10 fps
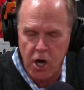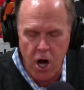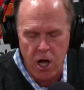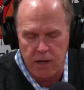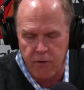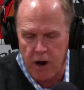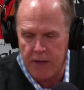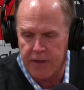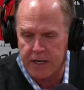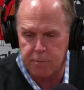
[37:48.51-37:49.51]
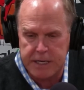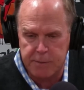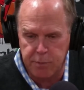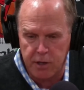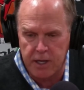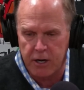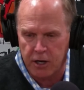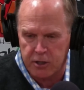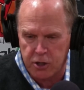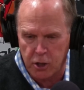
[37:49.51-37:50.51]
all of our athletic people and
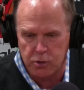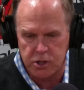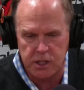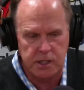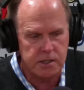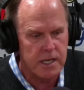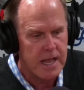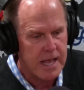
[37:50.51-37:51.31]
our coaches